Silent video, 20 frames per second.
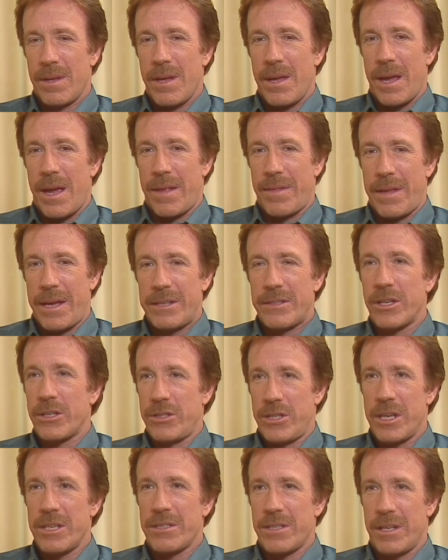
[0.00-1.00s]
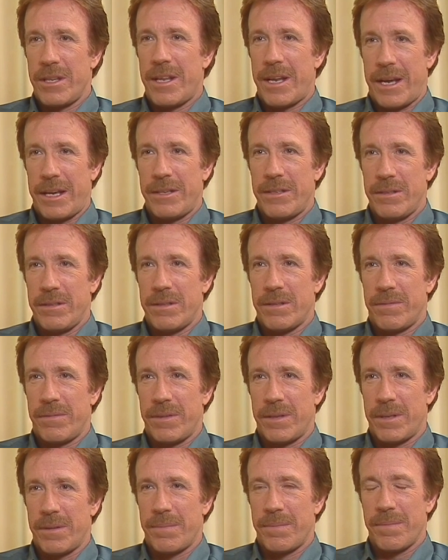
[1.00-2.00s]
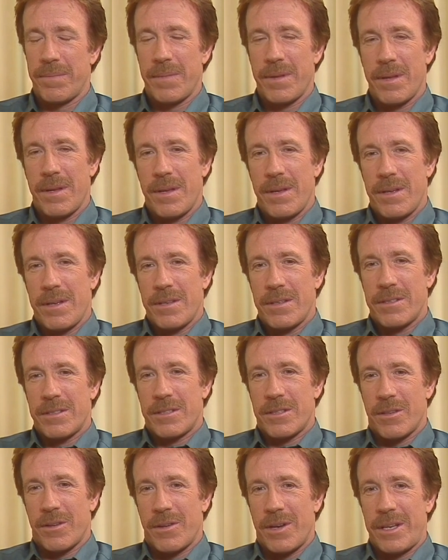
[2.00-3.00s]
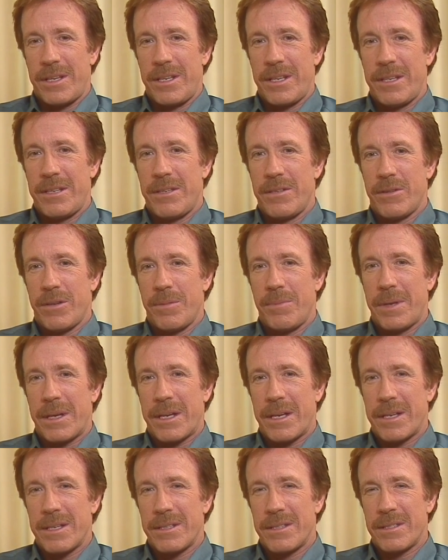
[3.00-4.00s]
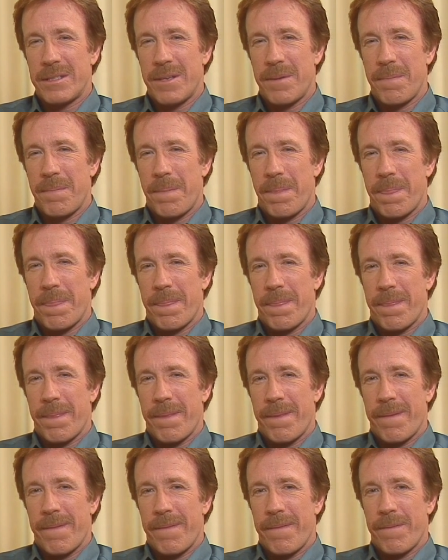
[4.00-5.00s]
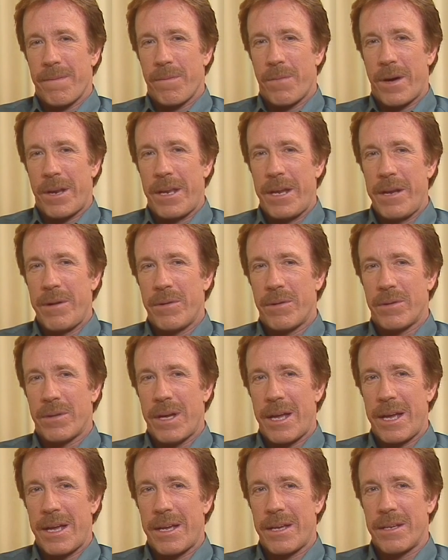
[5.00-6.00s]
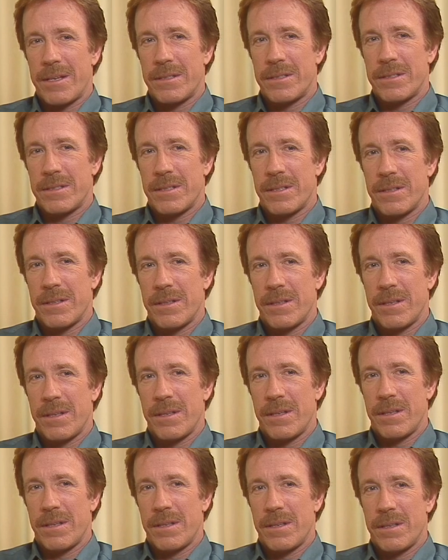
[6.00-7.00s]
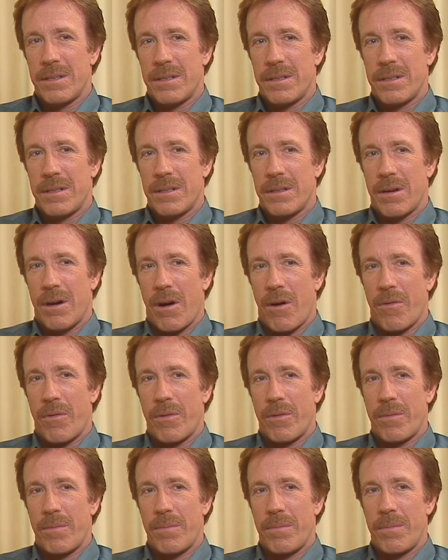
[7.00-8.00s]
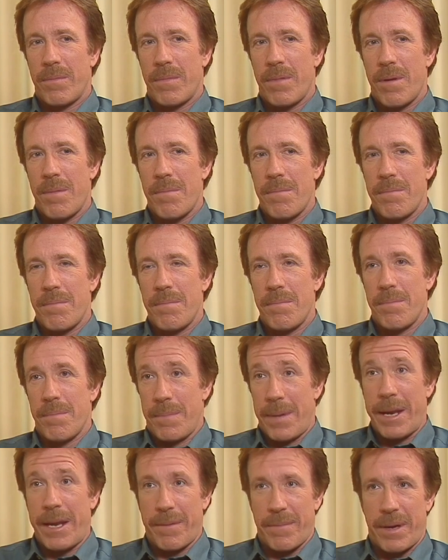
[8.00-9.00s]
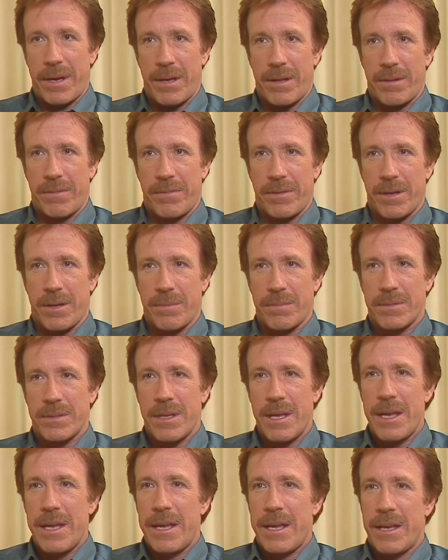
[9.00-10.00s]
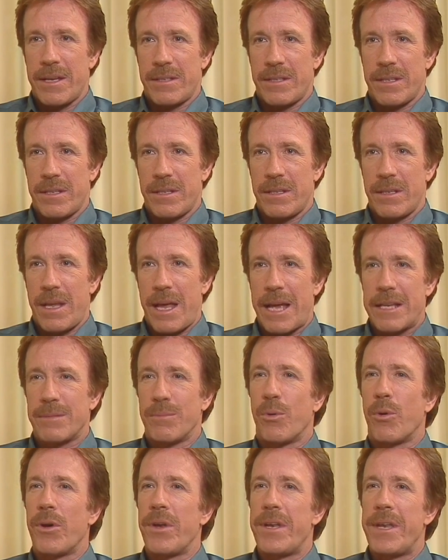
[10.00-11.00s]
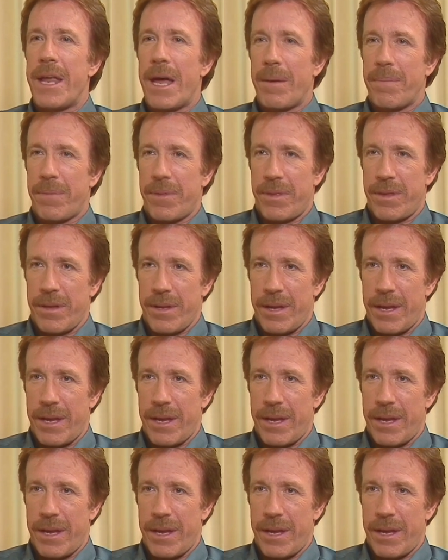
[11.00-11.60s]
And they suggested that I do the film. So I did do it because what Hero has over many of my other films is it has more depth.